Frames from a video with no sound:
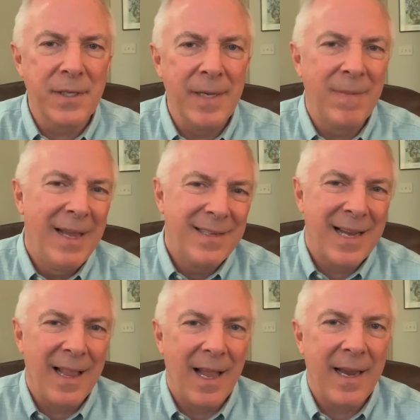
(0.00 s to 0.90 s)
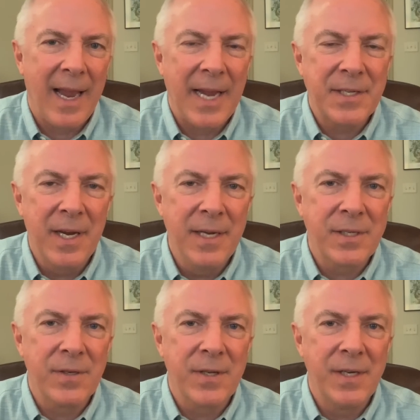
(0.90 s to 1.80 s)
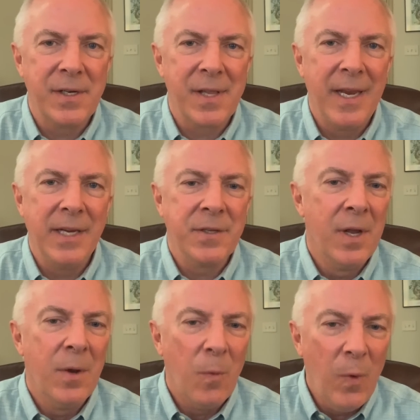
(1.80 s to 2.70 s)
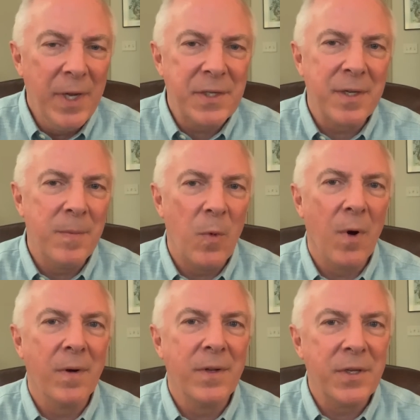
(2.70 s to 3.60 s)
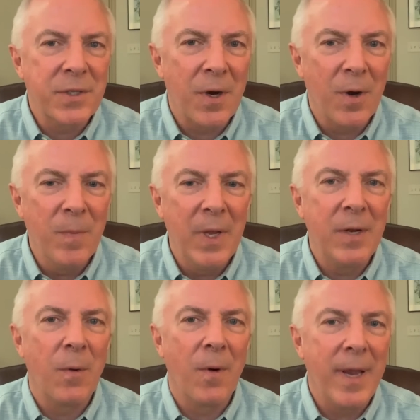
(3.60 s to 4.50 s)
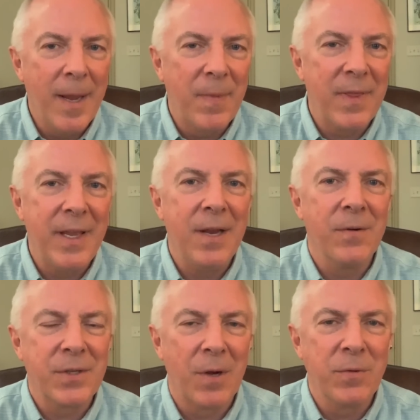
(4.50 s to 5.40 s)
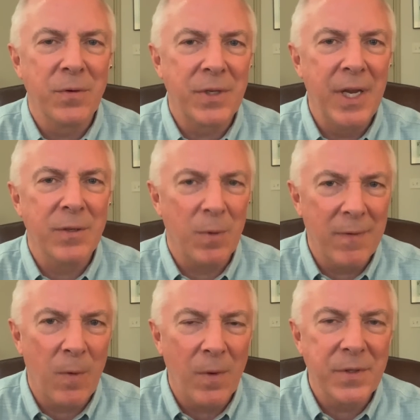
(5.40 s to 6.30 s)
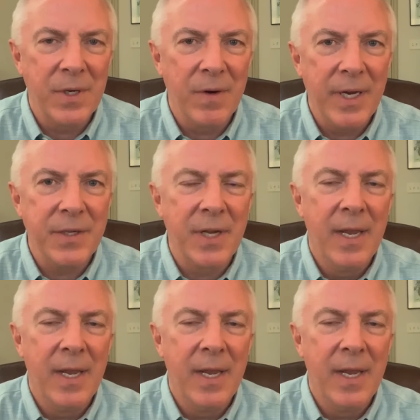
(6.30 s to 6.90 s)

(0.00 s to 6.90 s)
And it's kind of like asking, is there such a thing as wisdom or discernment or empathy or social skills? Well, of course there is.